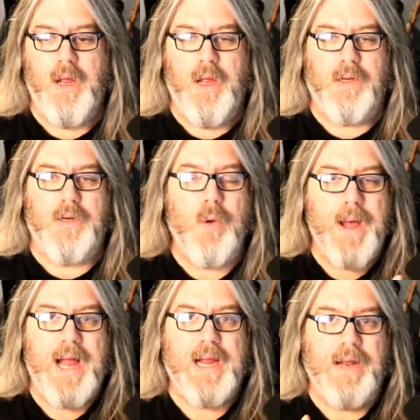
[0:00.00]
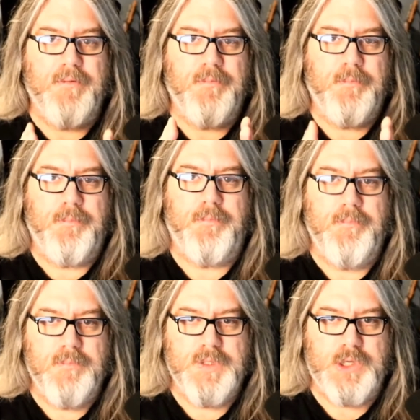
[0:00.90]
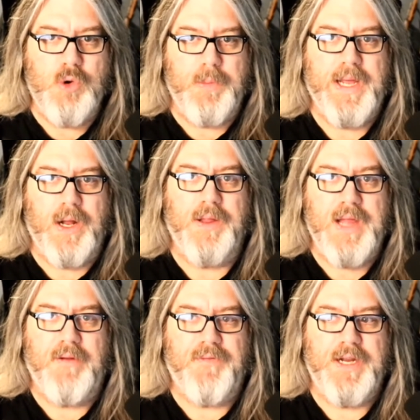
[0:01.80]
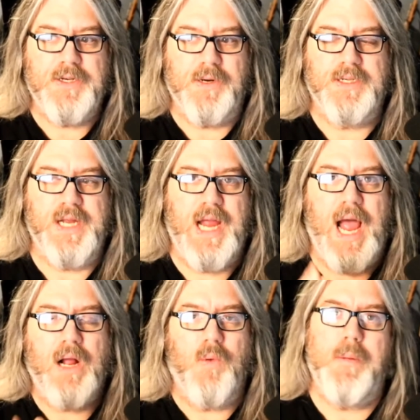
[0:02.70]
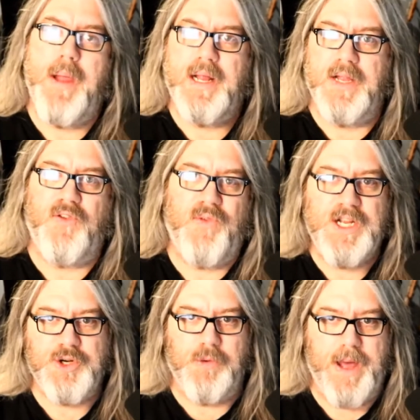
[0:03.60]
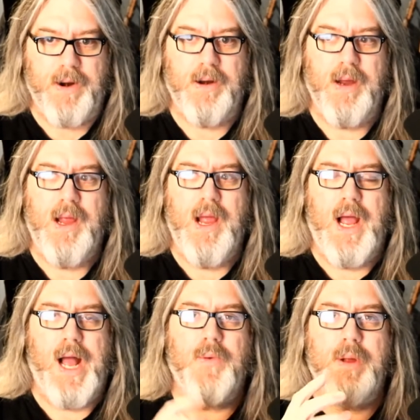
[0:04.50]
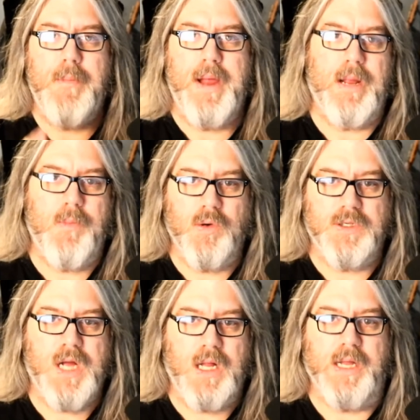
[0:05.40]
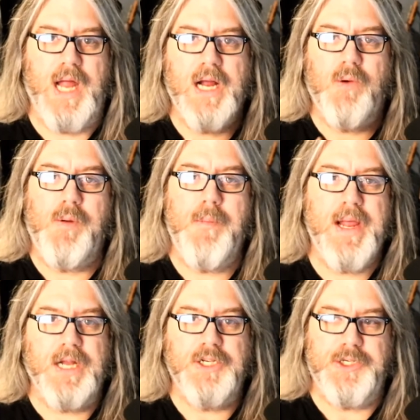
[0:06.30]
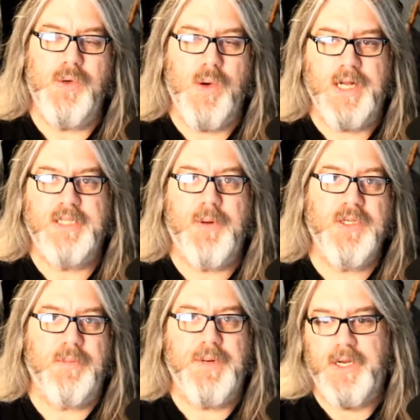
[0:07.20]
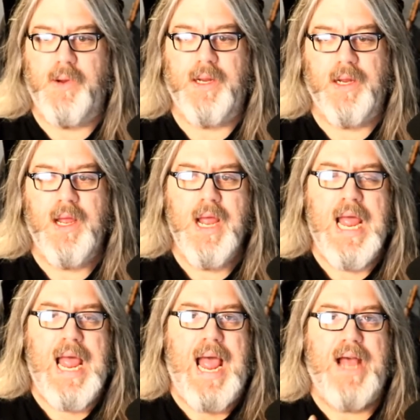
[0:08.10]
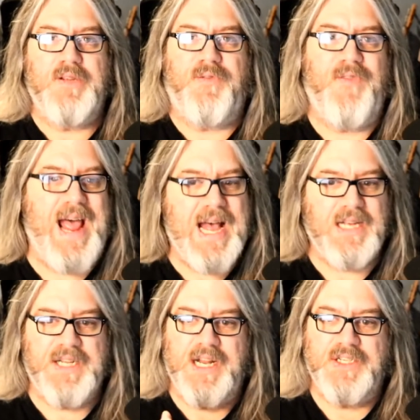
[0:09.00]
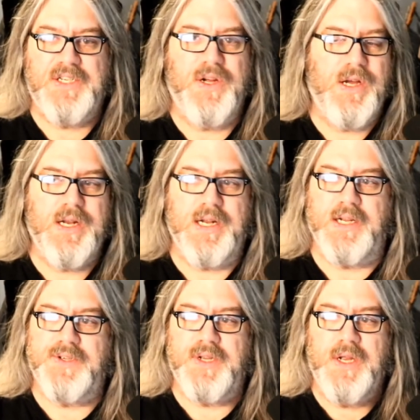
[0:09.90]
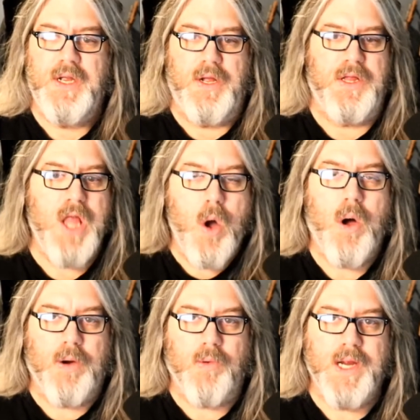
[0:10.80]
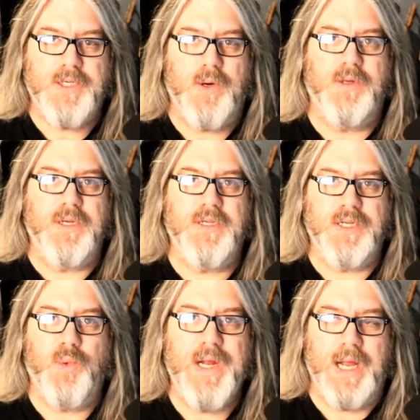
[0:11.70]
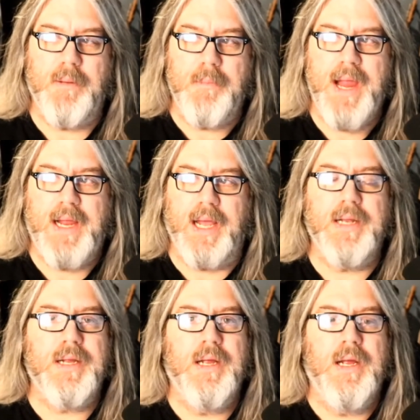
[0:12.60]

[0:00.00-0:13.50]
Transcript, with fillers: Go back and zoom in on that feature and say, how can we make this feature better? How can we make it more solid? How can we make it do what it's supposed to be doing as fast and as good and as low on resources as we can make it?